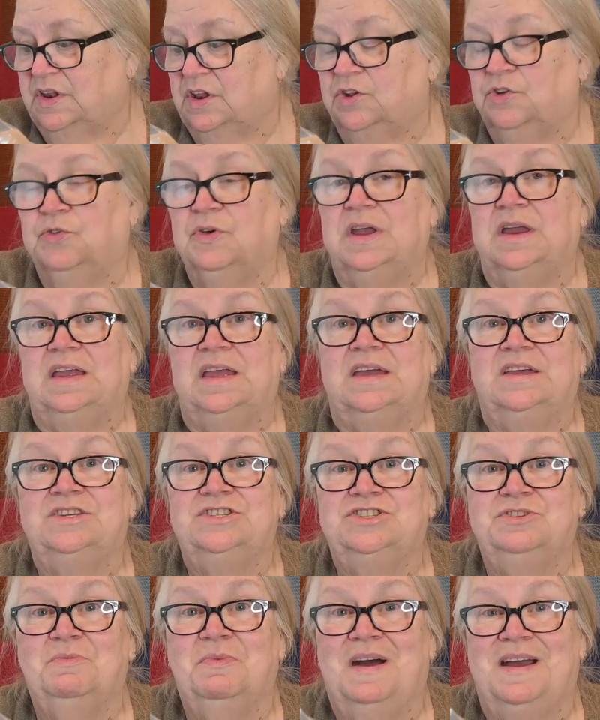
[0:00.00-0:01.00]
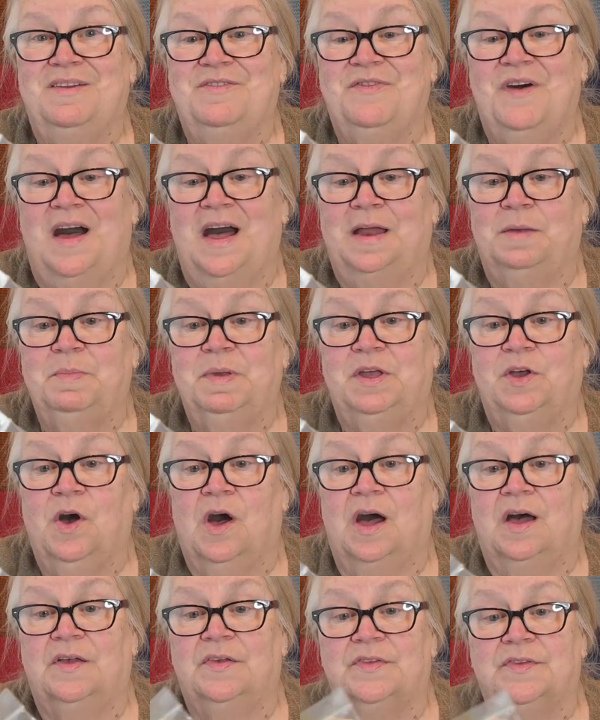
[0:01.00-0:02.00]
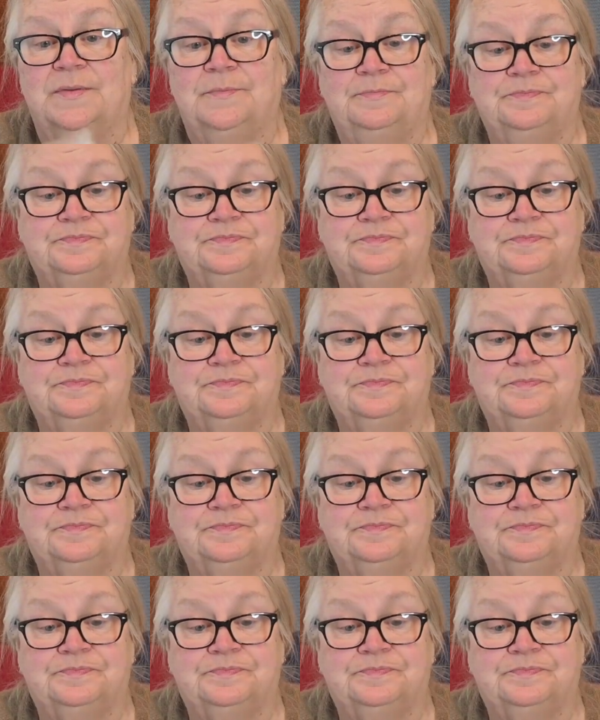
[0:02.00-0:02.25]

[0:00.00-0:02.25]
ingredient you might find, because